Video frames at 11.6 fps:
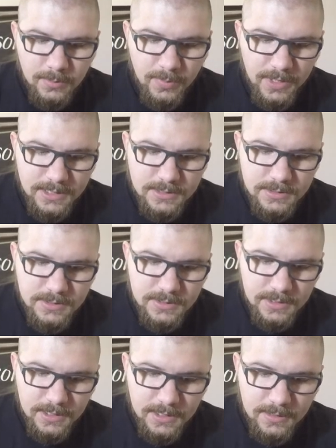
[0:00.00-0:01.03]
but
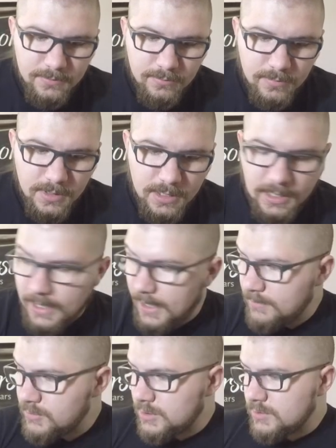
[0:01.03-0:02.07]

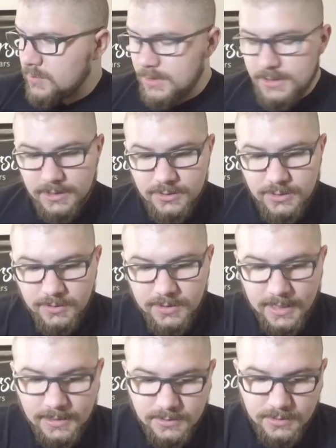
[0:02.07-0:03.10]
I'm just wanting to
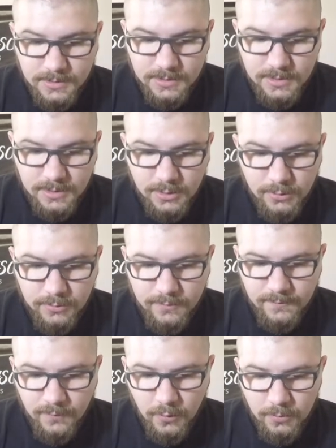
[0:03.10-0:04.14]
get the
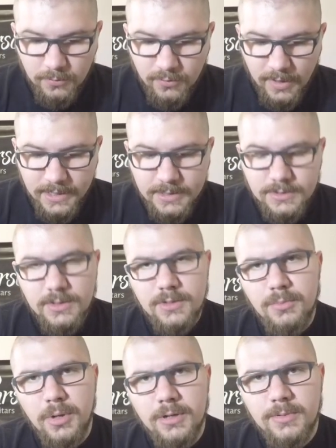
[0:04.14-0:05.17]
uniform radius on the
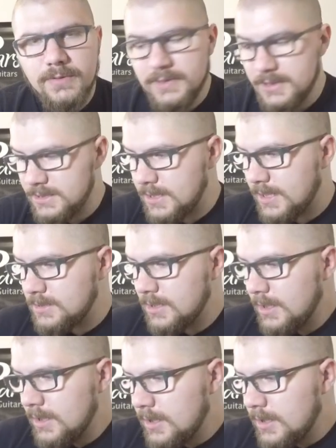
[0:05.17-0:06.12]
bottom of this nut.